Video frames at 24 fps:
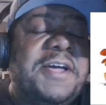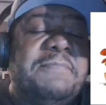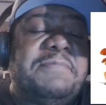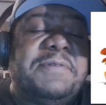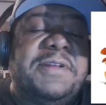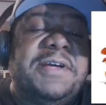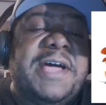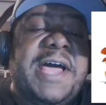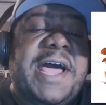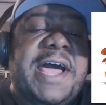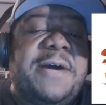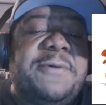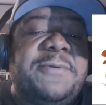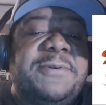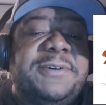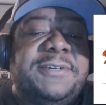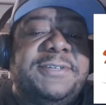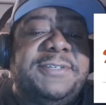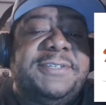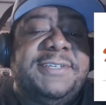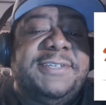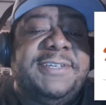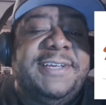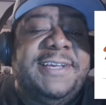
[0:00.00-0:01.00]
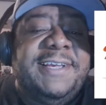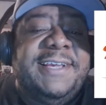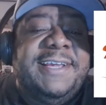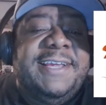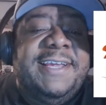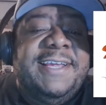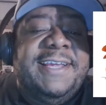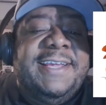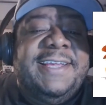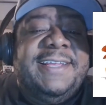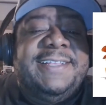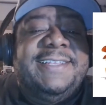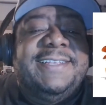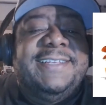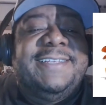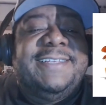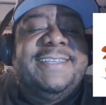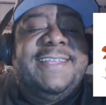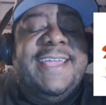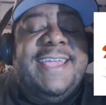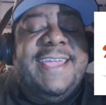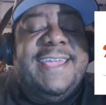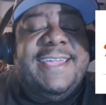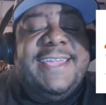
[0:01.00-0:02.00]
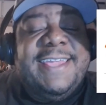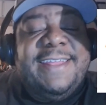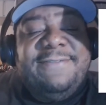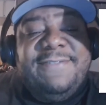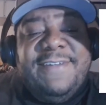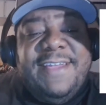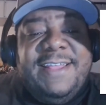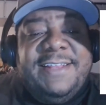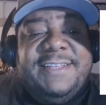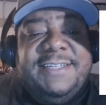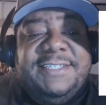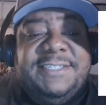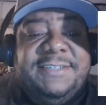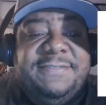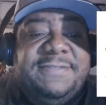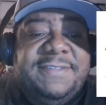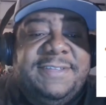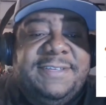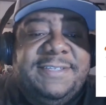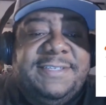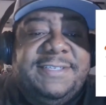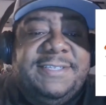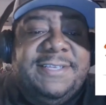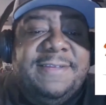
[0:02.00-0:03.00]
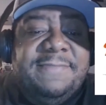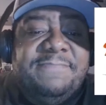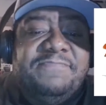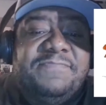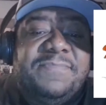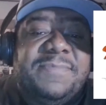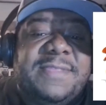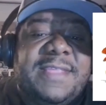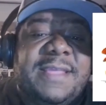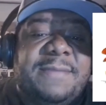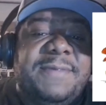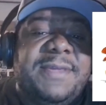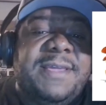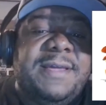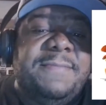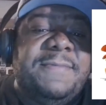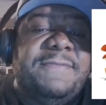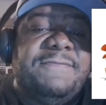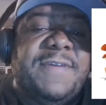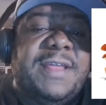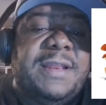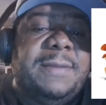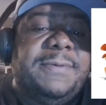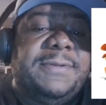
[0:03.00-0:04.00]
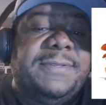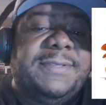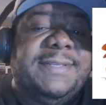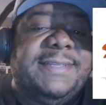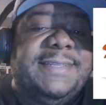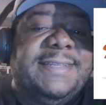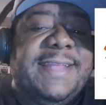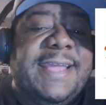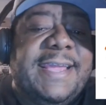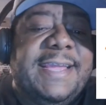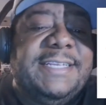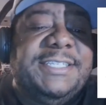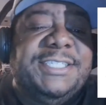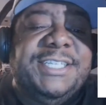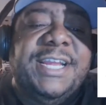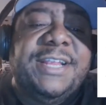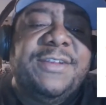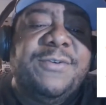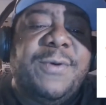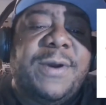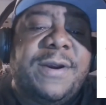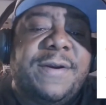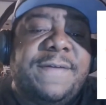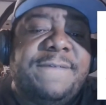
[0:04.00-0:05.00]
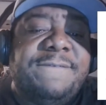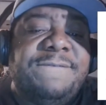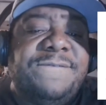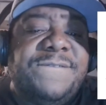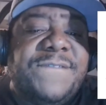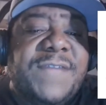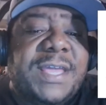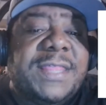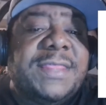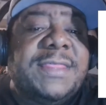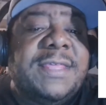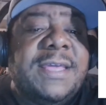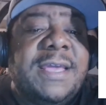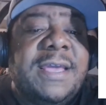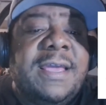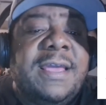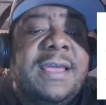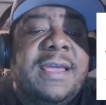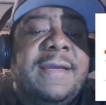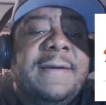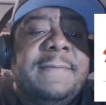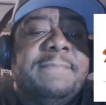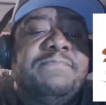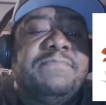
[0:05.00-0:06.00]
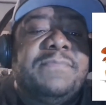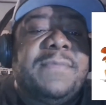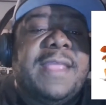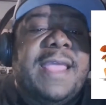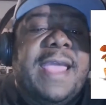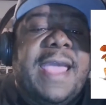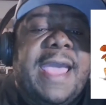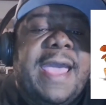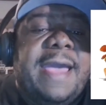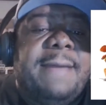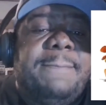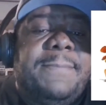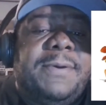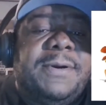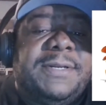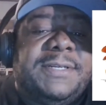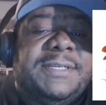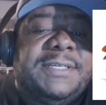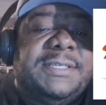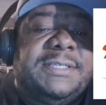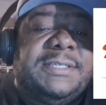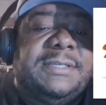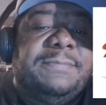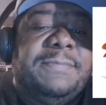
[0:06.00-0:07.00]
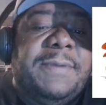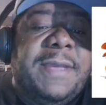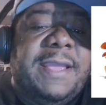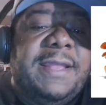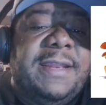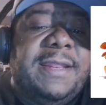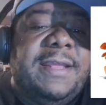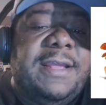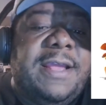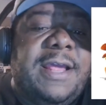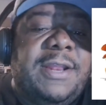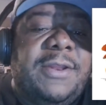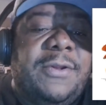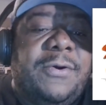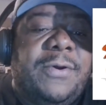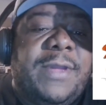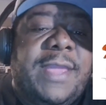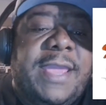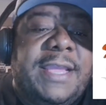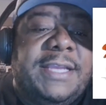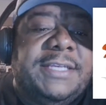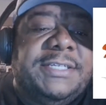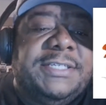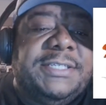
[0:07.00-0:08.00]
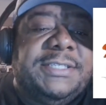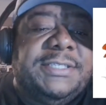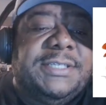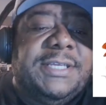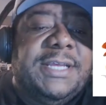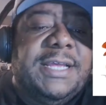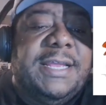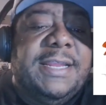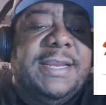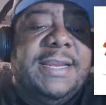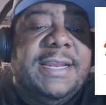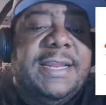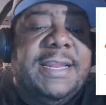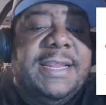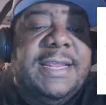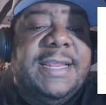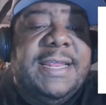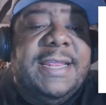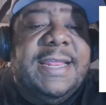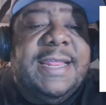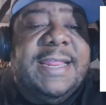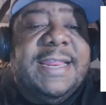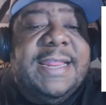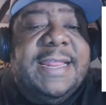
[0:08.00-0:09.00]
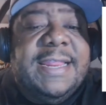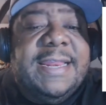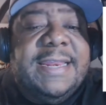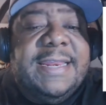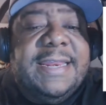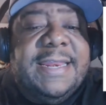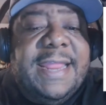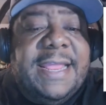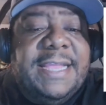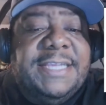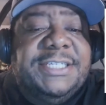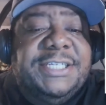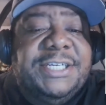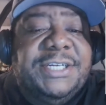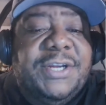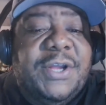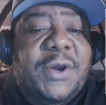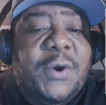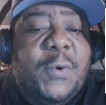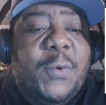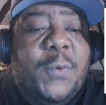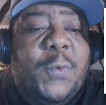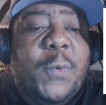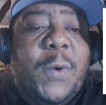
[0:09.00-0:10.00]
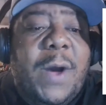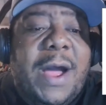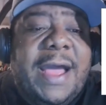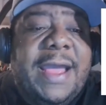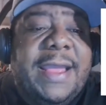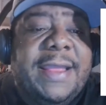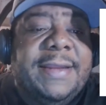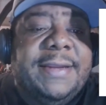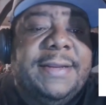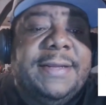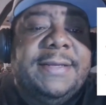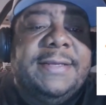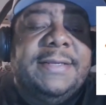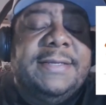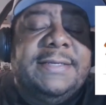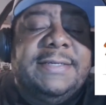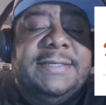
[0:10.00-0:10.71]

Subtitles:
a couple of hours to take advantage of this. They become available today, January 5th, at participating locations nationwide.